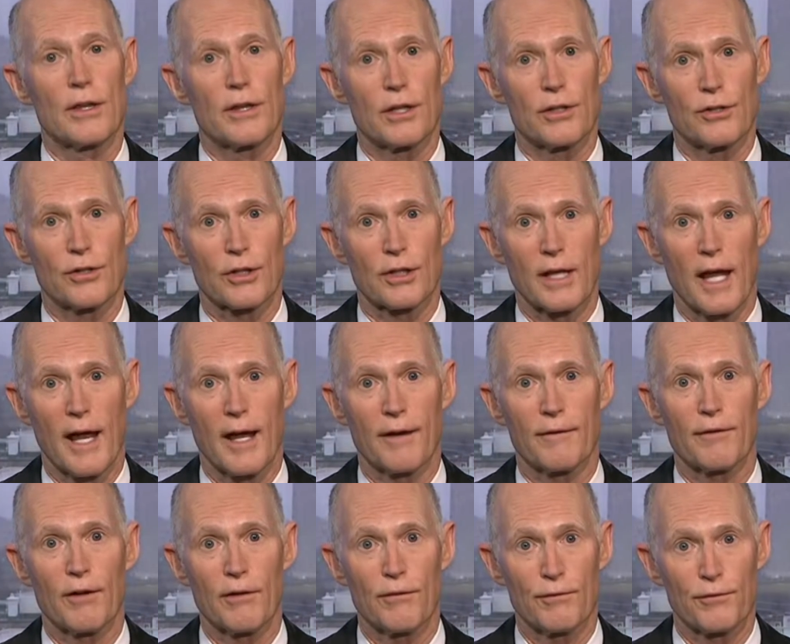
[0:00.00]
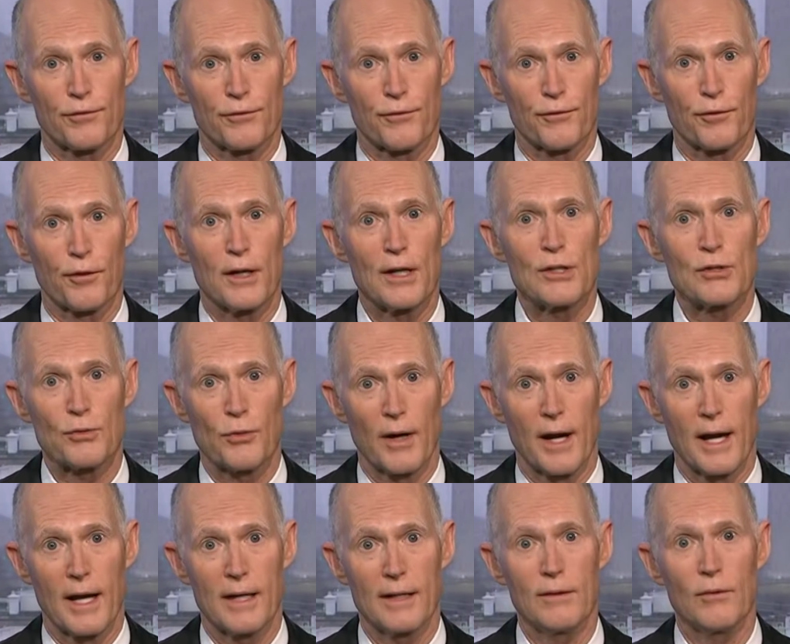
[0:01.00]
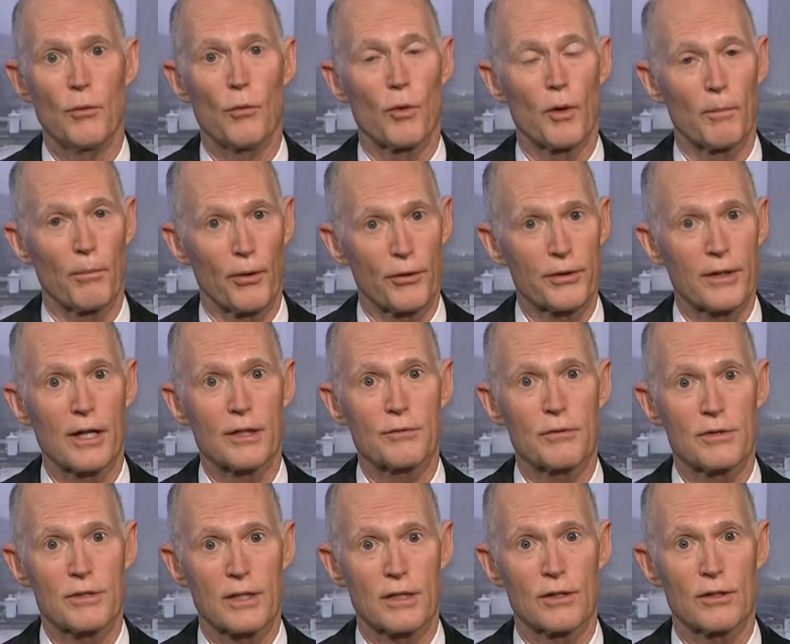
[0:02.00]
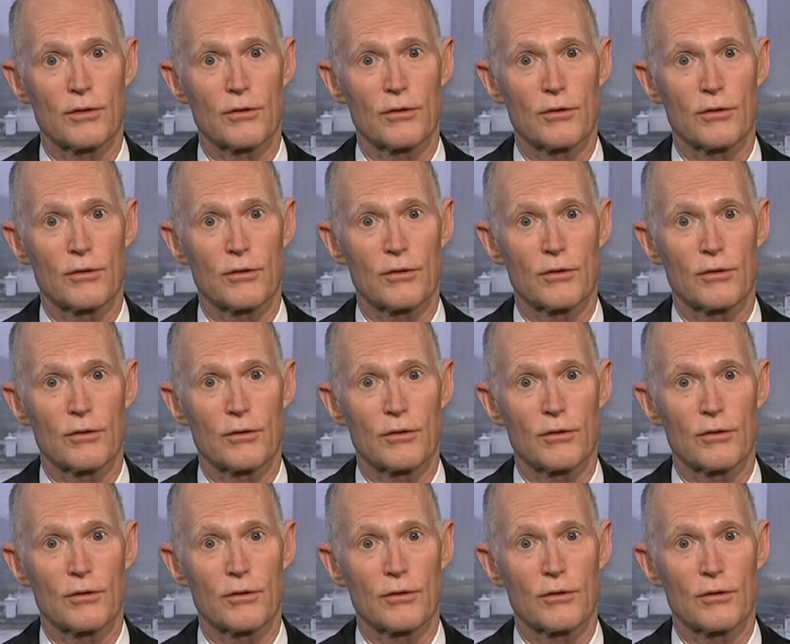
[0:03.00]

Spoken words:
then you're going to have free trade where both countries